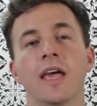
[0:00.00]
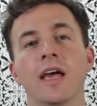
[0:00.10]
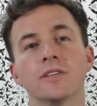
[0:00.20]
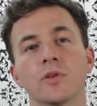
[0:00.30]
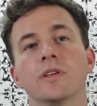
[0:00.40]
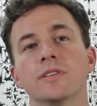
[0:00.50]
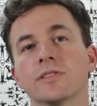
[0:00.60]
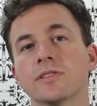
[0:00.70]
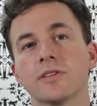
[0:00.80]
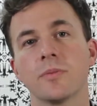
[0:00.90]
And so this
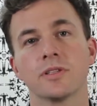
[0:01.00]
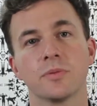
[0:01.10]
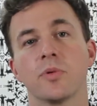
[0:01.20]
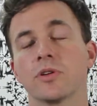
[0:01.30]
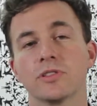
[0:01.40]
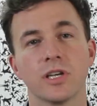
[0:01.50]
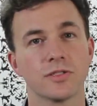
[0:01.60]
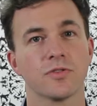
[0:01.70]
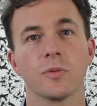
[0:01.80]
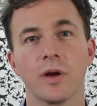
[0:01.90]
isn't something that's important
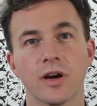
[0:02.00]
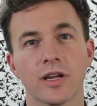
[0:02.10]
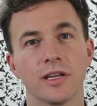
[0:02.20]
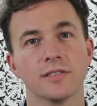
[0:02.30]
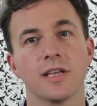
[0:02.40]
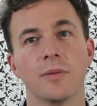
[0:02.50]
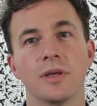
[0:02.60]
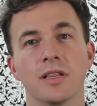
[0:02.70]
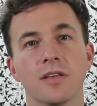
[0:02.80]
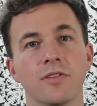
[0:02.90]
just for Americans. I
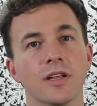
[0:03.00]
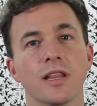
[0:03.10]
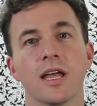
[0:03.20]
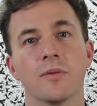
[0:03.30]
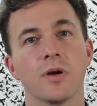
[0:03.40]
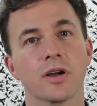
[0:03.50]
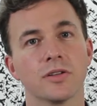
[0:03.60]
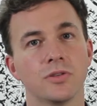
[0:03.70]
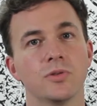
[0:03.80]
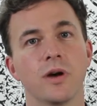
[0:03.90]
mean, living in Latin America
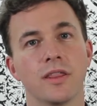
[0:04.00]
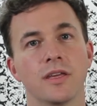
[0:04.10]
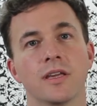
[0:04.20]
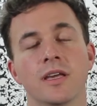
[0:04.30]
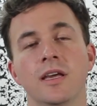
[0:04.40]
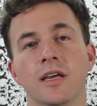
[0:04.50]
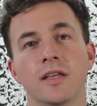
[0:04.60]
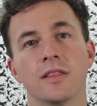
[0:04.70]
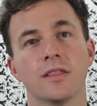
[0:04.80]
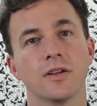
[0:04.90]
too, I think
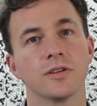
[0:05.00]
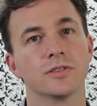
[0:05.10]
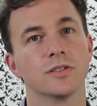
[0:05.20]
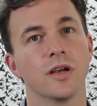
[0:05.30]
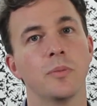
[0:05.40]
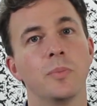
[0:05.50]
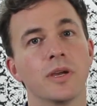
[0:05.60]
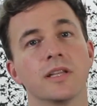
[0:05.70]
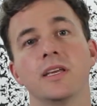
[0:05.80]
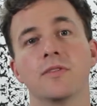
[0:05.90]
there's a
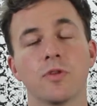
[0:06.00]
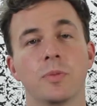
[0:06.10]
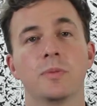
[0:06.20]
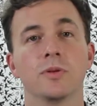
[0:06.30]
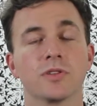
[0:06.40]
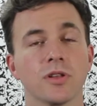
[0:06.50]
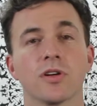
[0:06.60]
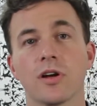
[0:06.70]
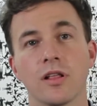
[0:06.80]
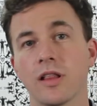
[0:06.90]
big need for people to
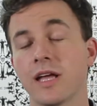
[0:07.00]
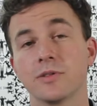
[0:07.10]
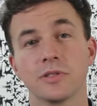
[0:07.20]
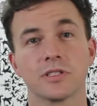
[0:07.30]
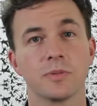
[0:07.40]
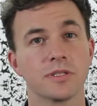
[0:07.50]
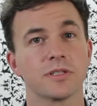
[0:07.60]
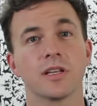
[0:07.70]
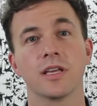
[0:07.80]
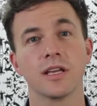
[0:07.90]
learn other languages,
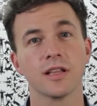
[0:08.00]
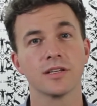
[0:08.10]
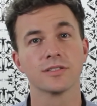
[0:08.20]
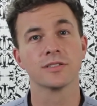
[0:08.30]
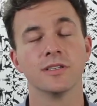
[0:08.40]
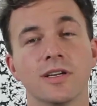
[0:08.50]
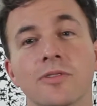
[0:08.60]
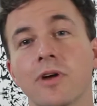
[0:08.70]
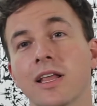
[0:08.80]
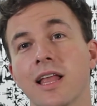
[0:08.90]
especially English.
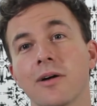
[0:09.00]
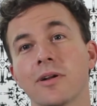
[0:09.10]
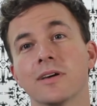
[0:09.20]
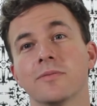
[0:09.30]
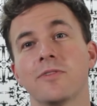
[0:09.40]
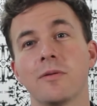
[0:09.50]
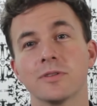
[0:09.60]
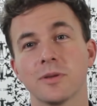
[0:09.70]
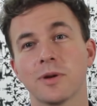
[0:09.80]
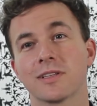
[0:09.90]
Right, Laura?
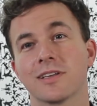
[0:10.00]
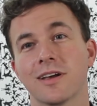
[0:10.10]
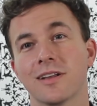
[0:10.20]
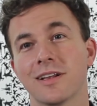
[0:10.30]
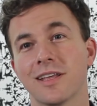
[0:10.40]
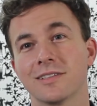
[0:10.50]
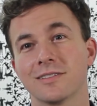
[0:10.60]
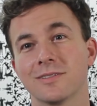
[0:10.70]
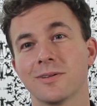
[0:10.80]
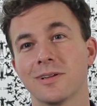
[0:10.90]
Vamos a practicar
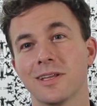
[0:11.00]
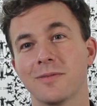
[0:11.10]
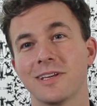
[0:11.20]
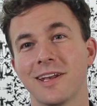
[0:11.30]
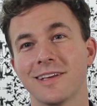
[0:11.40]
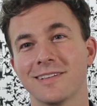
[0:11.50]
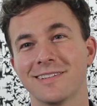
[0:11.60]
inglés todo el día mañana?